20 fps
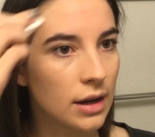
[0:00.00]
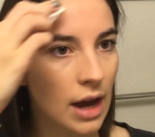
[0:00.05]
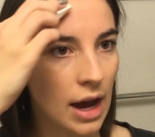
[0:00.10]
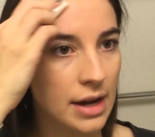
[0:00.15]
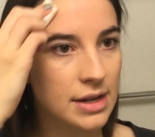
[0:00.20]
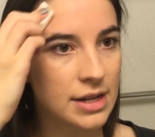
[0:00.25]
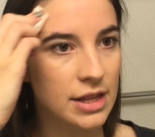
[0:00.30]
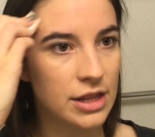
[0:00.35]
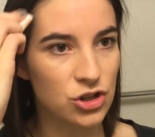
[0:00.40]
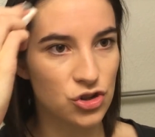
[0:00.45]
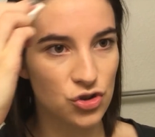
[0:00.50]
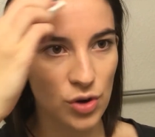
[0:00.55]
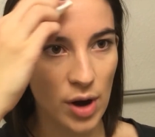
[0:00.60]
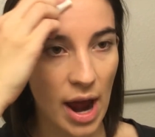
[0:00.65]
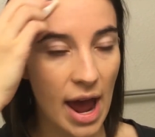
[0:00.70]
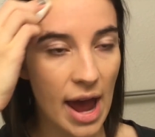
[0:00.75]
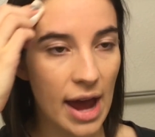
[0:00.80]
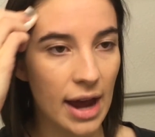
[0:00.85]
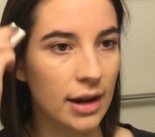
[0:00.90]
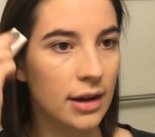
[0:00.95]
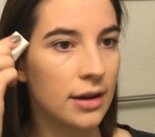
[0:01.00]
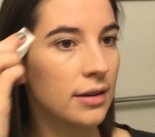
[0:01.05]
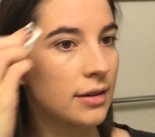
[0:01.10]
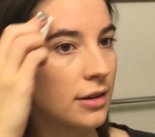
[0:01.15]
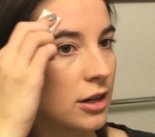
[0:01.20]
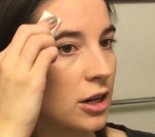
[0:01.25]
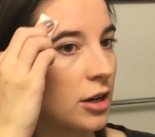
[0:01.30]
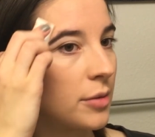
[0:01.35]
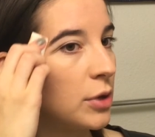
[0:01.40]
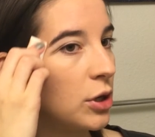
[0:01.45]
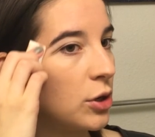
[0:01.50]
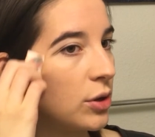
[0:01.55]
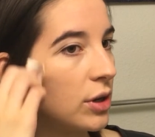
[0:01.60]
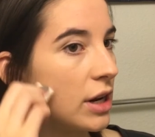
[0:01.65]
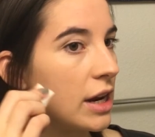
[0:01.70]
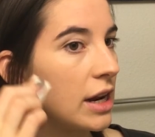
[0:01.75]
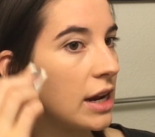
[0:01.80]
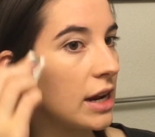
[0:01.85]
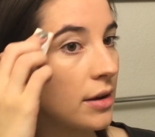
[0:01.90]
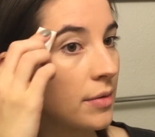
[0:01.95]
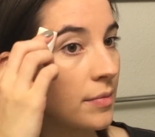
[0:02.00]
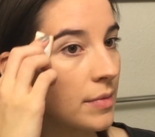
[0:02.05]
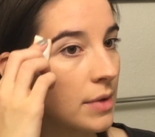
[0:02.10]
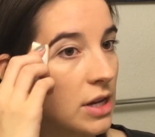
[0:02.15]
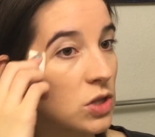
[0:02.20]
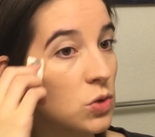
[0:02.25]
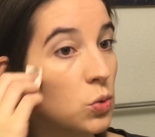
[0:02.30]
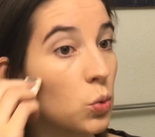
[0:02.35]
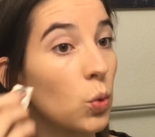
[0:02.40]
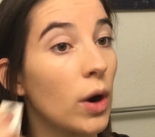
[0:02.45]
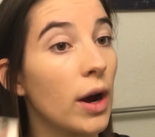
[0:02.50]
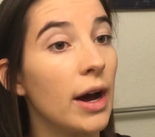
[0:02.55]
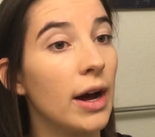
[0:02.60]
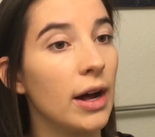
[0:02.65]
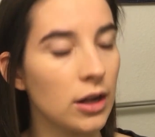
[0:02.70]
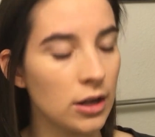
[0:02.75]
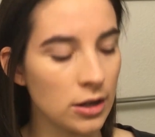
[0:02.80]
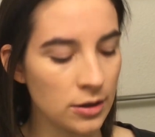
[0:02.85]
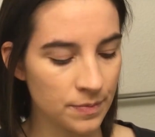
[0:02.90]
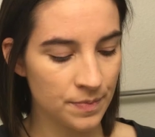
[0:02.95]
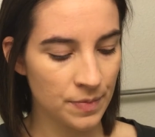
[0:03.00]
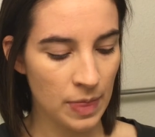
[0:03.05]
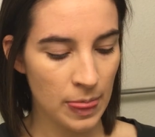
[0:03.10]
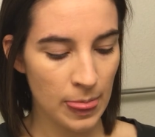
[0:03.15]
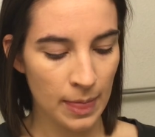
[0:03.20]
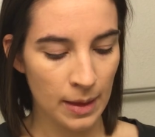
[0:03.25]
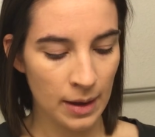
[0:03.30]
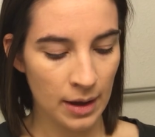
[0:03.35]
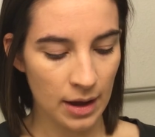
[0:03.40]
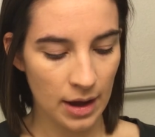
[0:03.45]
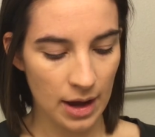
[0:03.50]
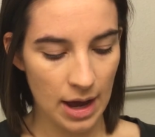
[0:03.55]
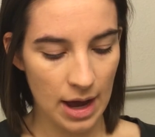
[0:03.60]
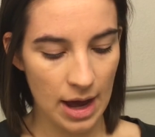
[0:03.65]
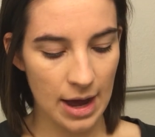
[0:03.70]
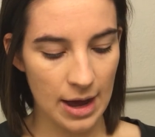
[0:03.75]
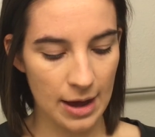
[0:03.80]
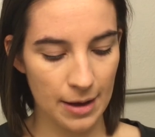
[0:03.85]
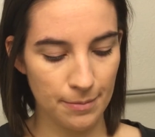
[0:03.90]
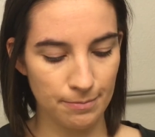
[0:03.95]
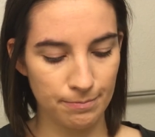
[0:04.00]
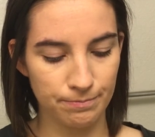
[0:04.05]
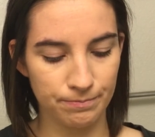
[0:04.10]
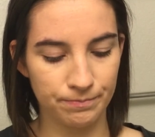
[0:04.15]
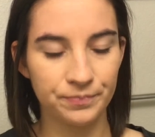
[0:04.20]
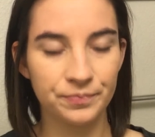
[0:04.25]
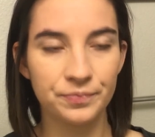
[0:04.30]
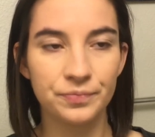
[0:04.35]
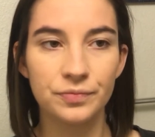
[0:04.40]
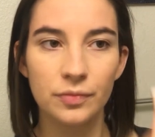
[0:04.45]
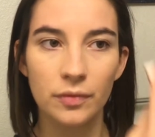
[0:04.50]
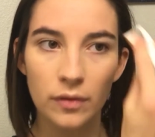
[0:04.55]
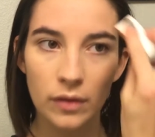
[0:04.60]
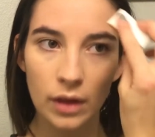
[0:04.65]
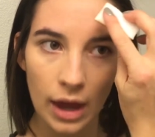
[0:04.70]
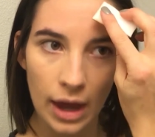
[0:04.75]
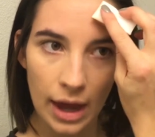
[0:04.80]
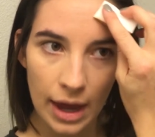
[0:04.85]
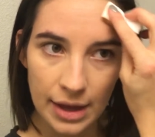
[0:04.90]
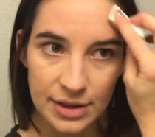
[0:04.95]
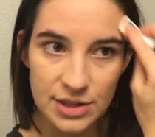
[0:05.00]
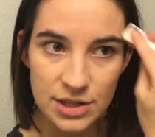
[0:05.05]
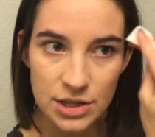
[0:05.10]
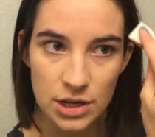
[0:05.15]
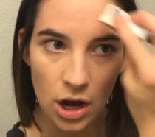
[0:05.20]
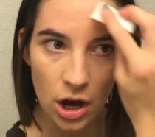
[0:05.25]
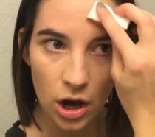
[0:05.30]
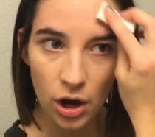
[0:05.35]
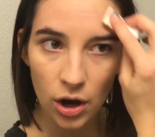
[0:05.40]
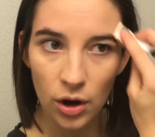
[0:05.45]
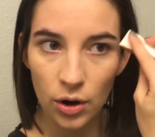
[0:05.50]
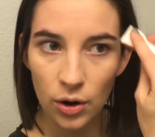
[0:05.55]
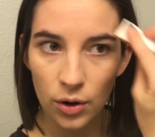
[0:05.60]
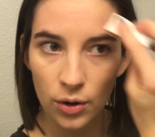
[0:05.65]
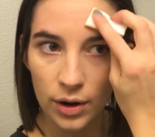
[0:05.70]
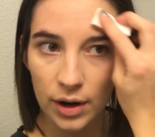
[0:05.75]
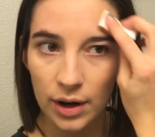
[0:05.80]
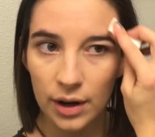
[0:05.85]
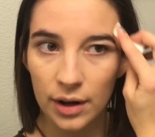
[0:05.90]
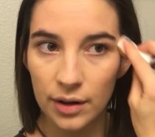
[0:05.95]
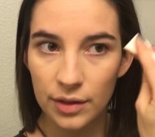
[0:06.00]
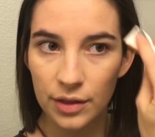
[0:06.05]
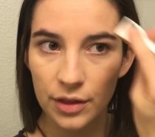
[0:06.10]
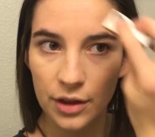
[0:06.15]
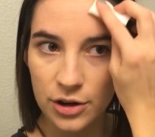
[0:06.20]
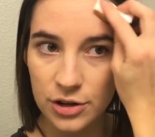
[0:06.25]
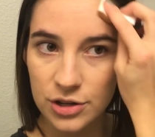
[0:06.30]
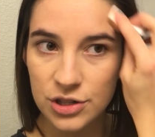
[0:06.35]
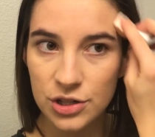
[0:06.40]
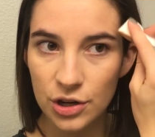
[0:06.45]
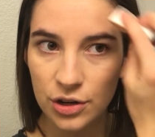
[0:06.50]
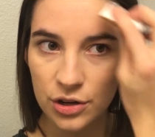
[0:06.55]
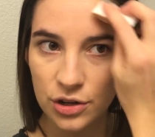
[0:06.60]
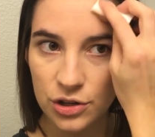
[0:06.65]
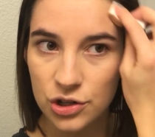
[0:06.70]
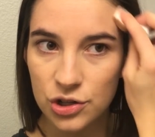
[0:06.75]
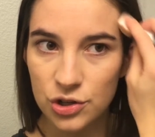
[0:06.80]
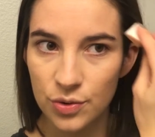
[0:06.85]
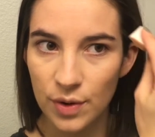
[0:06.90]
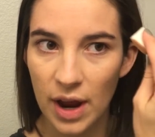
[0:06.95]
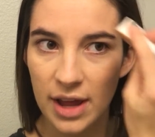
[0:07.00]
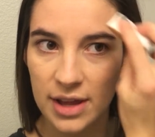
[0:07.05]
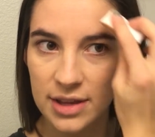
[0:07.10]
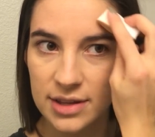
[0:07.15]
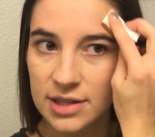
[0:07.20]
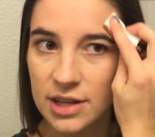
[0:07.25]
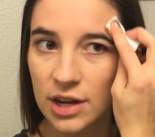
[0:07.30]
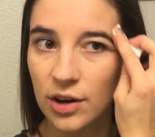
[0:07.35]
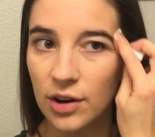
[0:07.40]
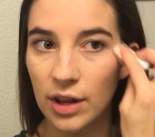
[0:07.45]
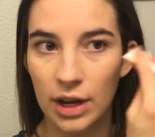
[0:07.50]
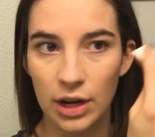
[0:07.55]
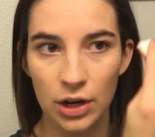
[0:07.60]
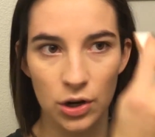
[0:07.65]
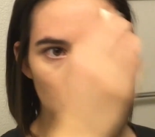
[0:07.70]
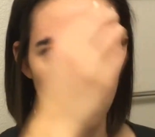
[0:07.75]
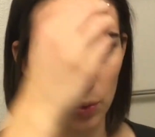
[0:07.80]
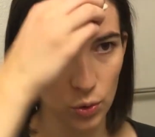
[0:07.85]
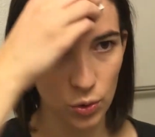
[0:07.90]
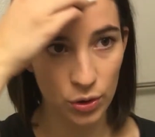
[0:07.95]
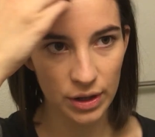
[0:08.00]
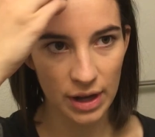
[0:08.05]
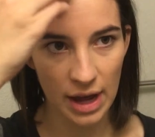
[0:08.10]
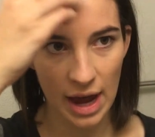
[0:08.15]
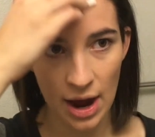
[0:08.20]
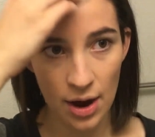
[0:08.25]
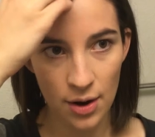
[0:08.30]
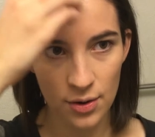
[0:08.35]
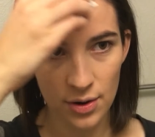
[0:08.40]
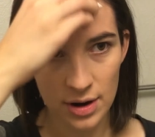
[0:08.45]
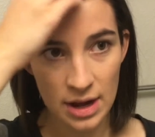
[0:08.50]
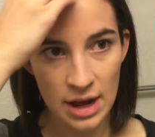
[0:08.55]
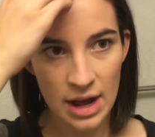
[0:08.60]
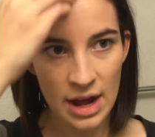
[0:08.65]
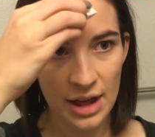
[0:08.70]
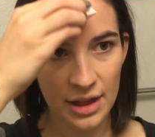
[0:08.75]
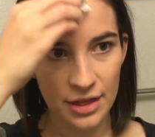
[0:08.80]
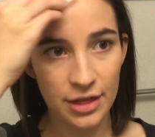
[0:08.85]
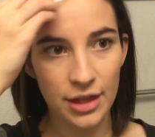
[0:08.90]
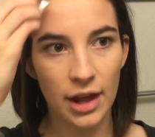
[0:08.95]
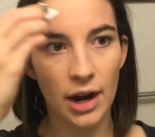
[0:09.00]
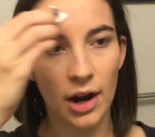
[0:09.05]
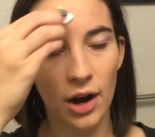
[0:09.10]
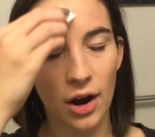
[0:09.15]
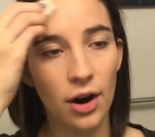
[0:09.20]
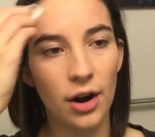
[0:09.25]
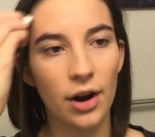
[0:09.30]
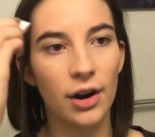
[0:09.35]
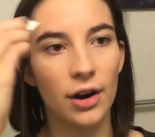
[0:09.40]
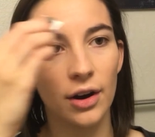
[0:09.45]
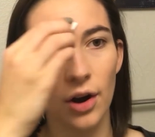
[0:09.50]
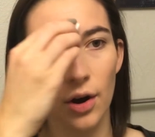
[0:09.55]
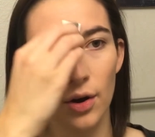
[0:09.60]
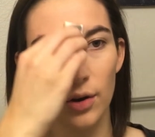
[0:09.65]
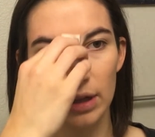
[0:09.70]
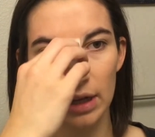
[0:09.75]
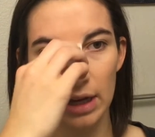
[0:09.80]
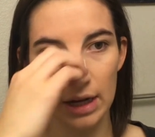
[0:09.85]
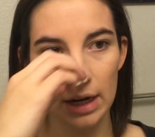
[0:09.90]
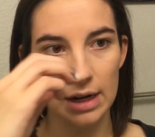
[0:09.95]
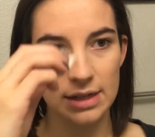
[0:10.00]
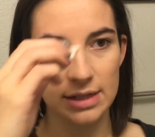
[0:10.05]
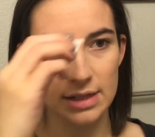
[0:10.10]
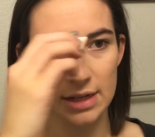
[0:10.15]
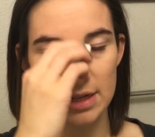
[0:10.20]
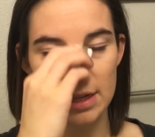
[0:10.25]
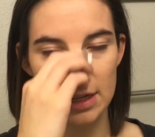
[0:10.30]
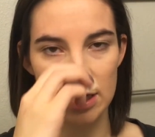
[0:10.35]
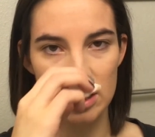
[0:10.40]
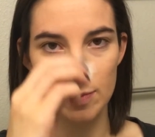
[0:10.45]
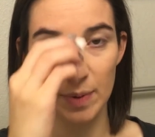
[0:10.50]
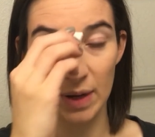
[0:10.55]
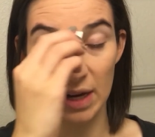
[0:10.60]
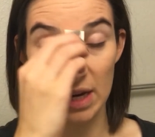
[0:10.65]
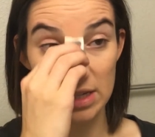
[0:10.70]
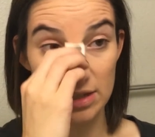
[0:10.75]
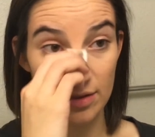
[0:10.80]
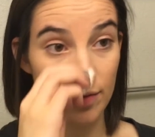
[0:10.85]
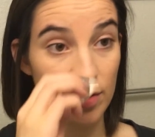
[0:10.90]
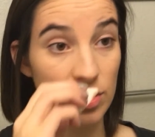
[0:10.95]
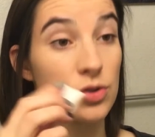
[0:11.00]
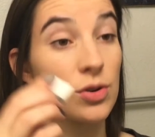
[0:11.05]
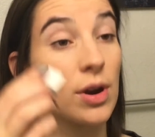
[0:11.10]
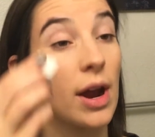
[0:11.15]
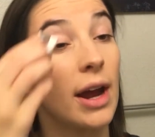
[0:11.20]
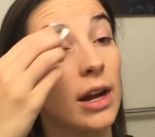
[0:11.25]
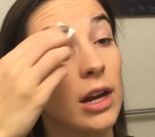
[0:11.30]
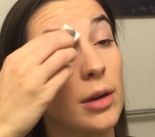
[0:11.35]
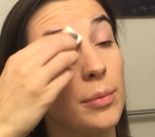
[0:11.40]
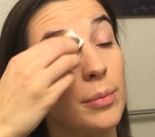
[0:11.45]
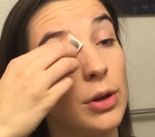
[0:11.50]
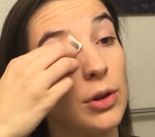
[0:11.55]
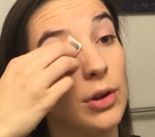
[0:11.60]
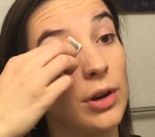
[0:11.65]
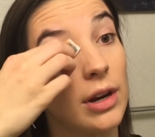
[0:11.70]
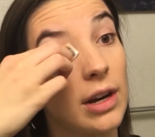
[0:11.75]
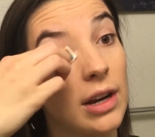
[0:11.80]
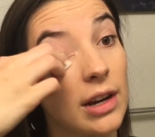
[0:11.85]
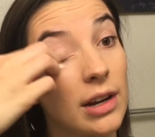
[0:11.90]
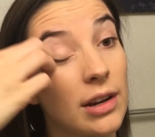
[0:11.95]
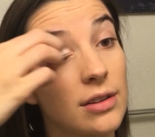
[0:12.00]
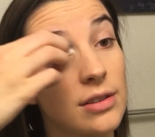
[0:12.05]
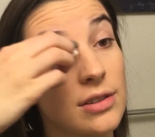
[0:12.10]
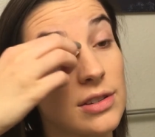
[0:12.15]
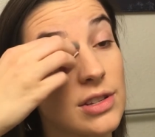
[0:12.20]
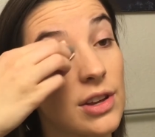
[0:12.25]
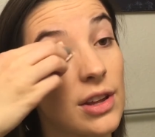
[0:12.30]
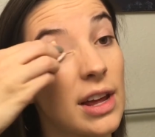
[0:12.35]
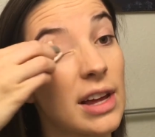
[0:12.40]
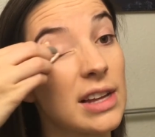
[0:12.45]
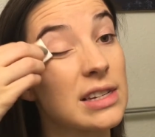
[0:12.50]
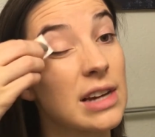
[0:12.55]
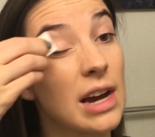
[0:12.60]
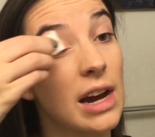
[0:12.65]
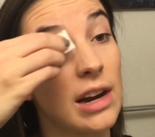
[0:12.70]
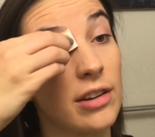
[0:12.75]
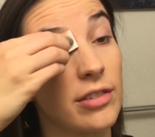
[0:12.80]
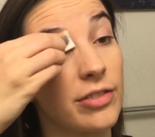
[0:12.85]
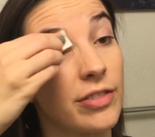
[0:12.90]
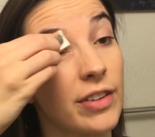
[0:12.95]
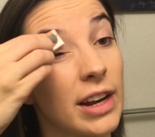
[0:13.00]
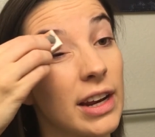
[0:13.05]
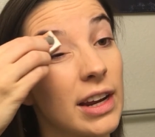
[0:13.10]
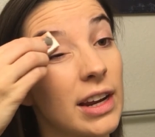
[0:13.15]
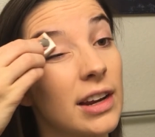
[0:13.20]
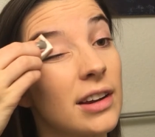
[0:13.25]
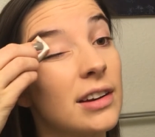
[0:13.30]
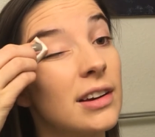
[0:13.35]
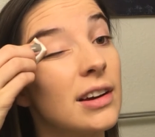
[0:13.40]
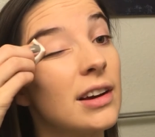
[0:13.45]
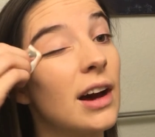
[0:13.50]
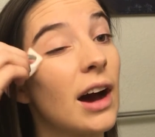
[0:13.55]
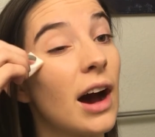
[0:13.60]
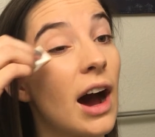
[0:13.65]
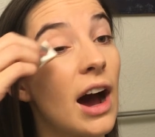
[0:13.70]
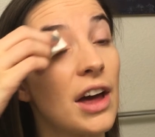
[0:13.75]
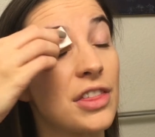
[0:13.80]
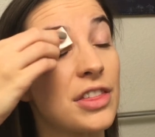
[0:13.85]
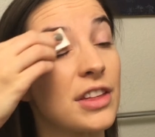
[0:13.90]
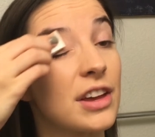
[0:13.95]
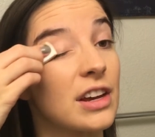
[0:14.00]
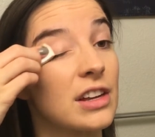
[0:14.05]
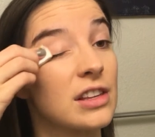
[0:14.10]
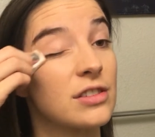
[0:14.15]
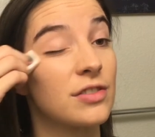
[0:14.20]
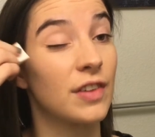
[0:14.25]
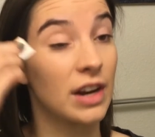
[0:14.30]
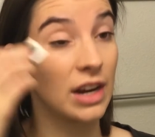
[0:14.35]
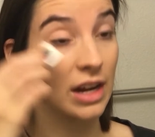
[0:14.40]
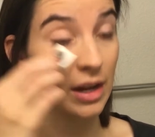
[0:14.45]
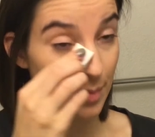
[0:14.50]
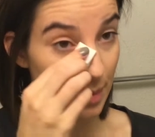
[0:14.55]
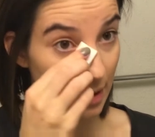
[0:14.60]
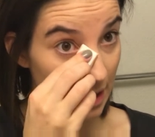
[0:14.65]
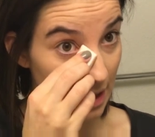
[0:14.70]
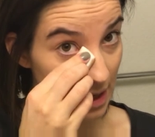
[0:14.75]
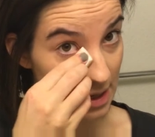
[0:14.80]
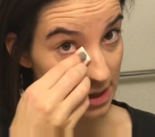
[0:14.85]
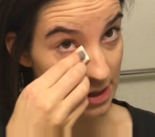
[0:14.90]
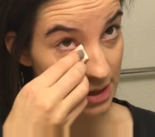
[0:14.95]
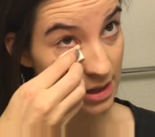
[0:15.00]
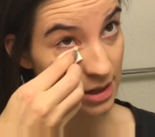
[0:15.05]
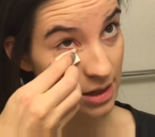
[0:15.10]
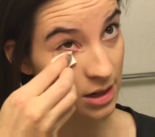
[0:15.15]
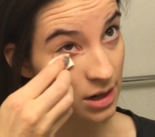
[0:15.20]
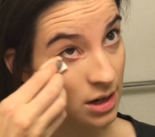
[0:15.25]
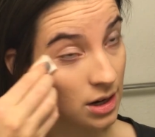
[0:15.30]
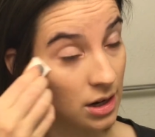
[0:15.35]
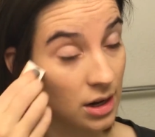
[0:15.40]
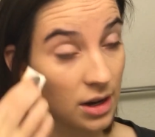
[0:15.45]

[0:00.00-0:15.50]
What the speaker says: got into the drag community as well. And so there's certain trends that are like cool now that are only in existence because of the drag community. So that's kind of funny. I think it's funny because